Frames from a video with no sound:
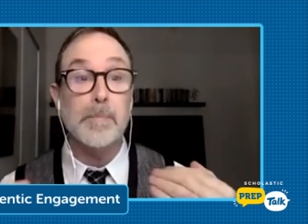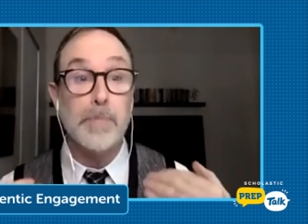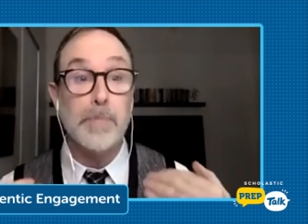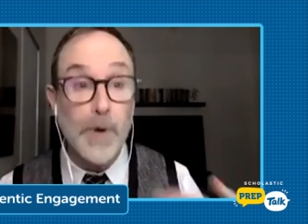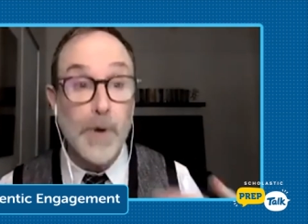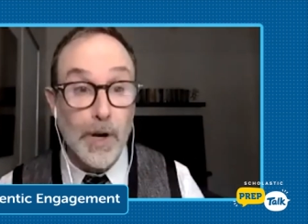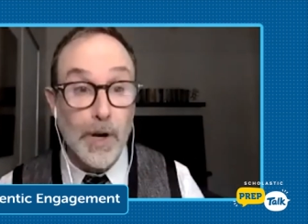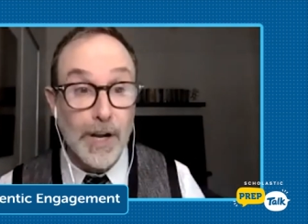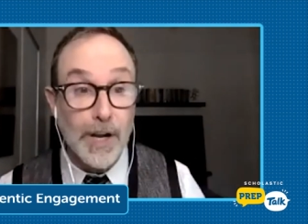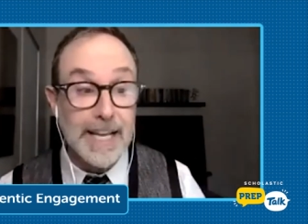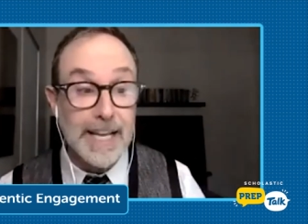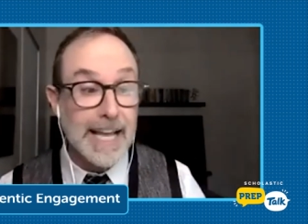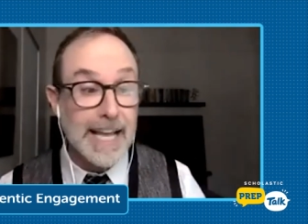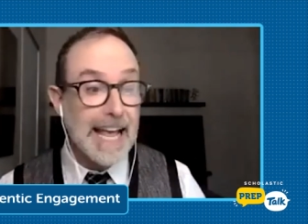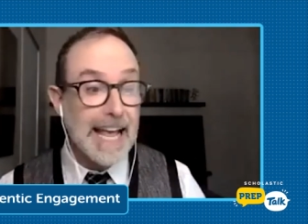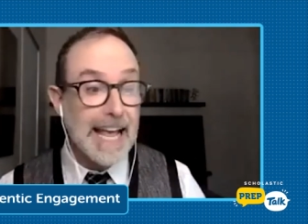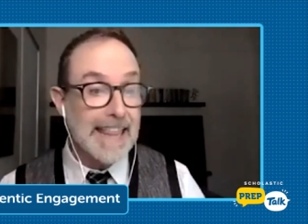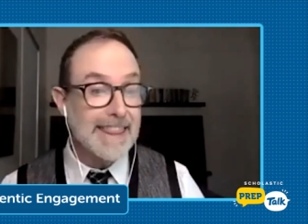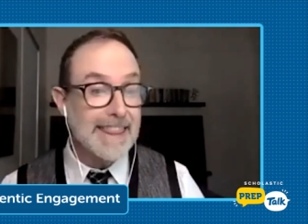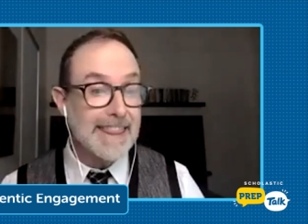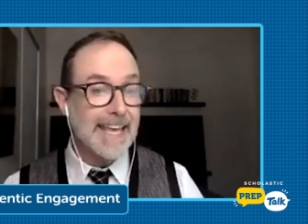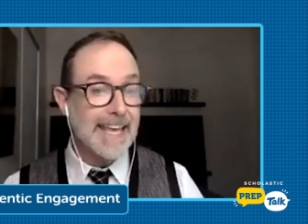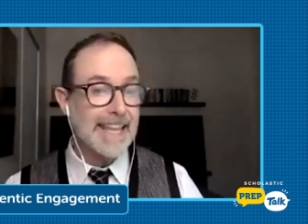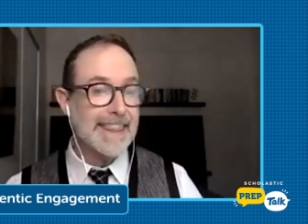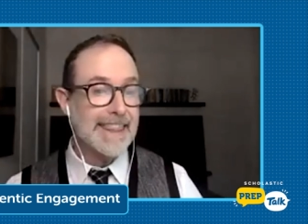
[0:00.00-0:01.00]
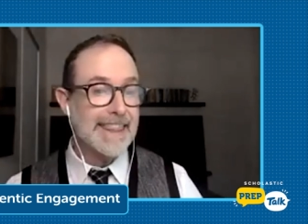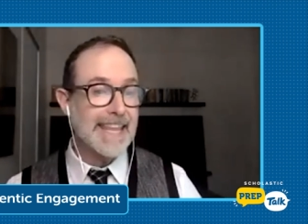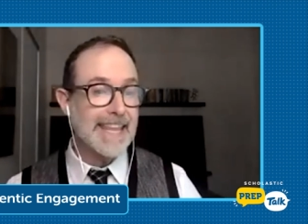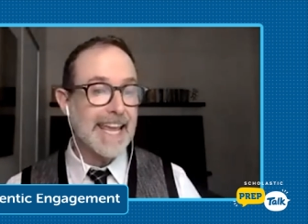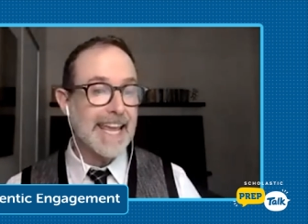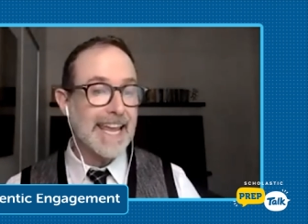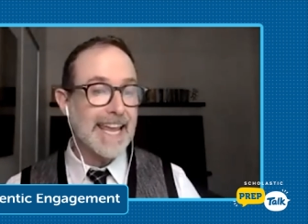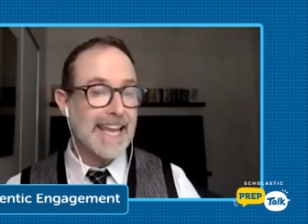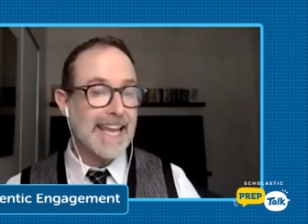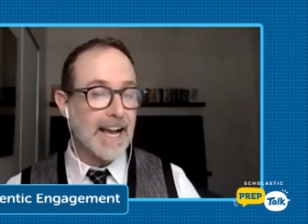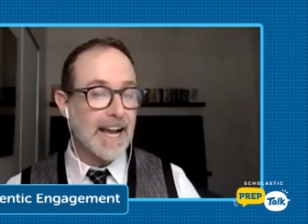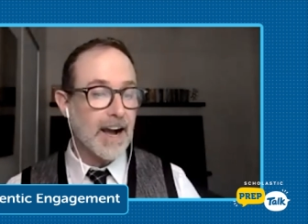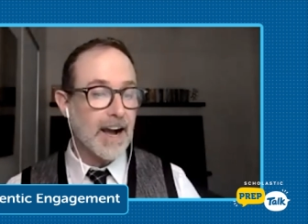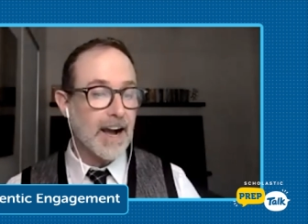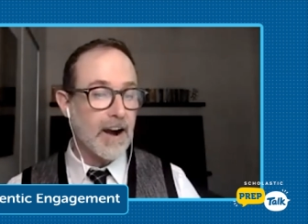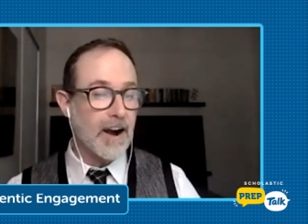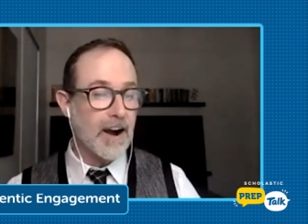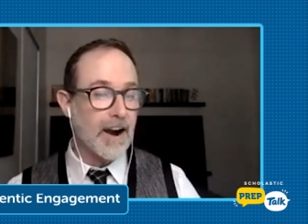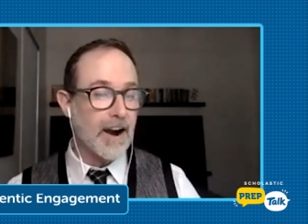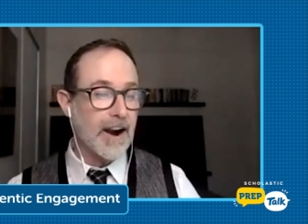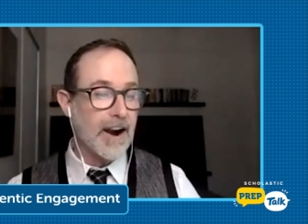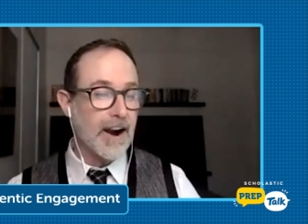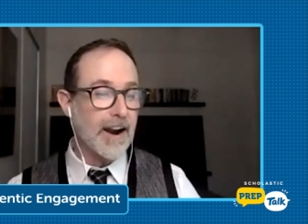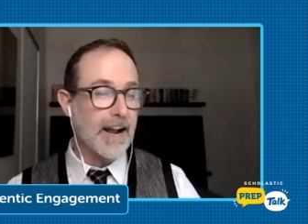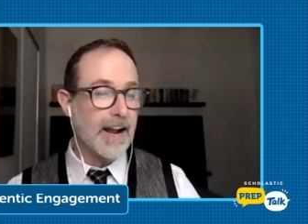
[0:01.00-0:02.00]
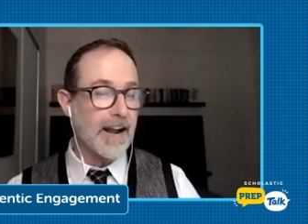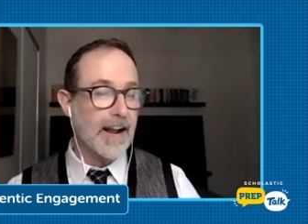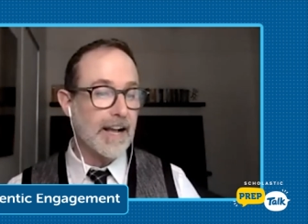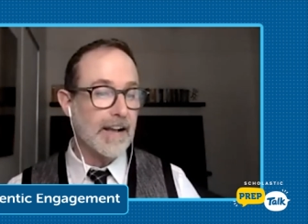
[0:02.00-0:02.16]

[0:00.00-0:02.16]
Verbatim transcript: book that they are